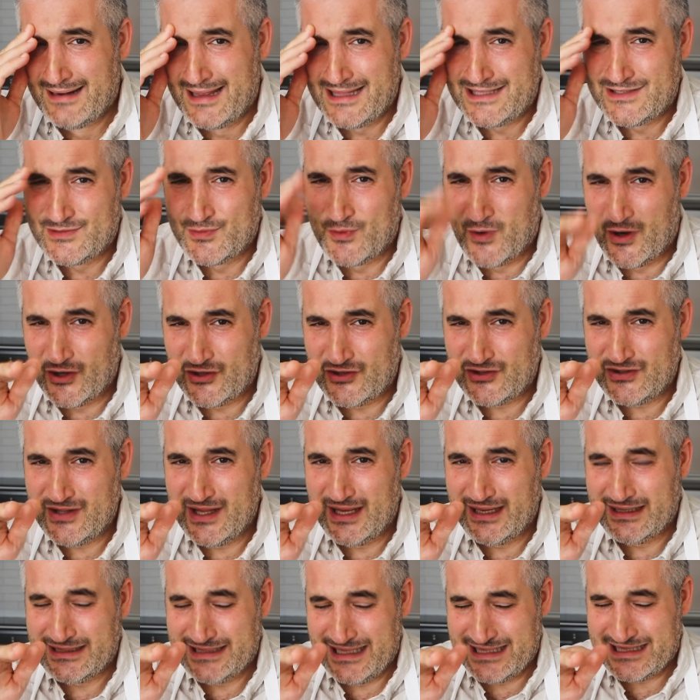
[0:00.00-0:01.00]
let's watch
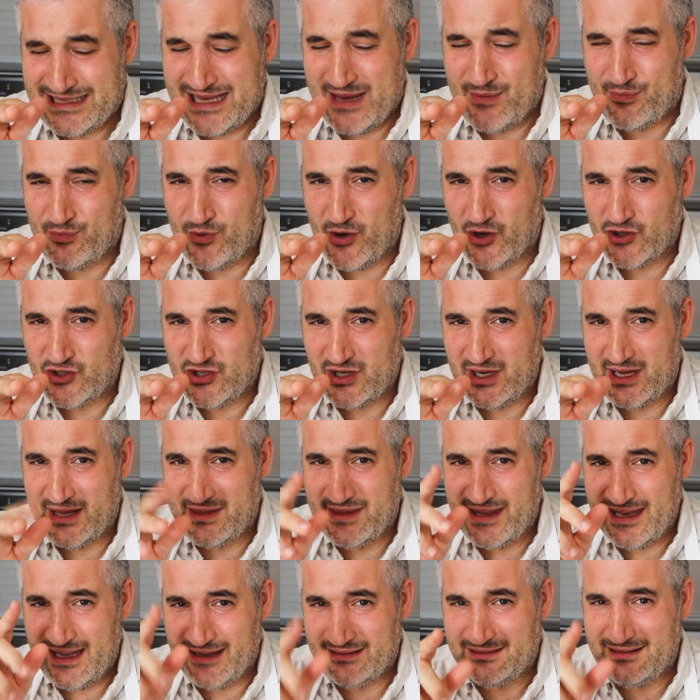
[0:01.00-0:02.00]
this, let's keep watching it,
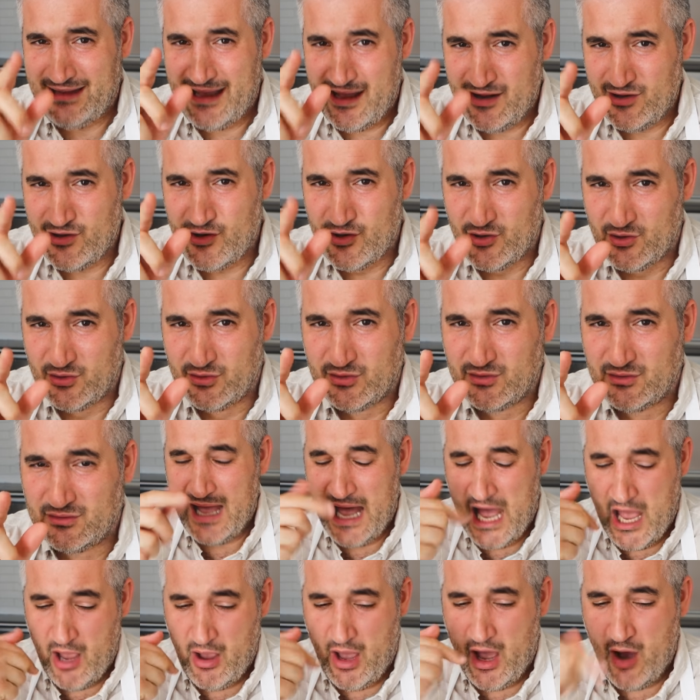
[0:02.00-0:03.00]
and then I'll tell you,
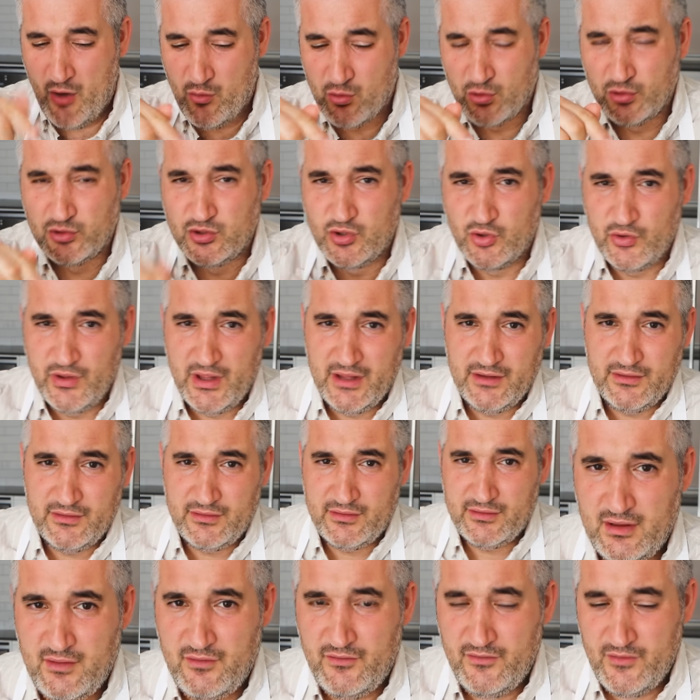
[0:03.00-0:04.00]
ah, I will do
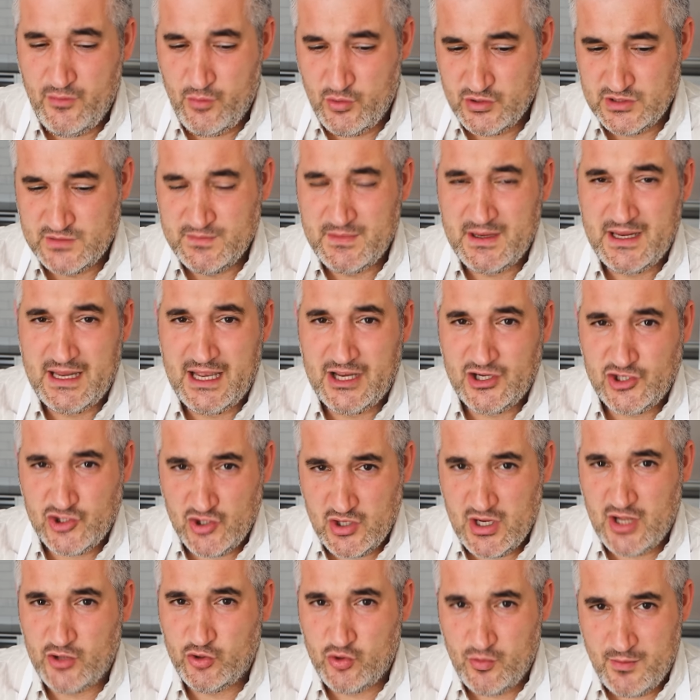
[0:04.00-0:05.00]
this. If it was me, I'll
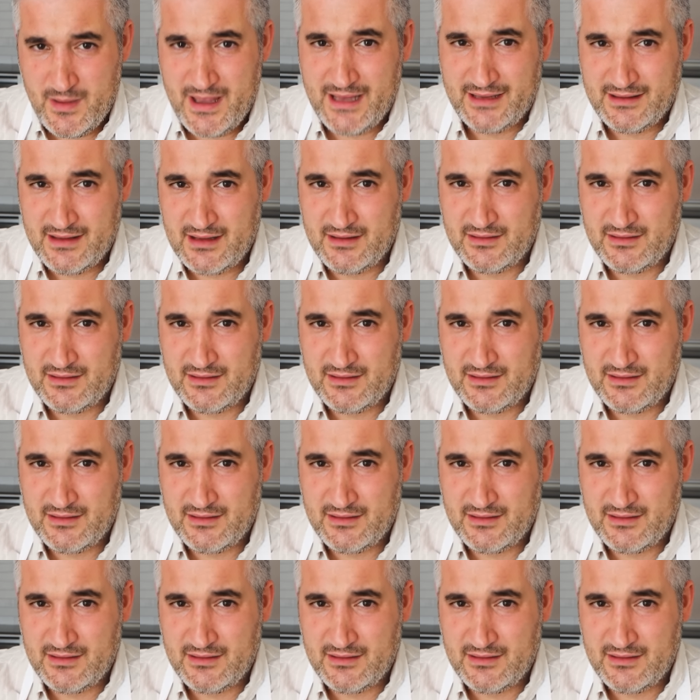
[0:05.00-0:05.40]
show you how to make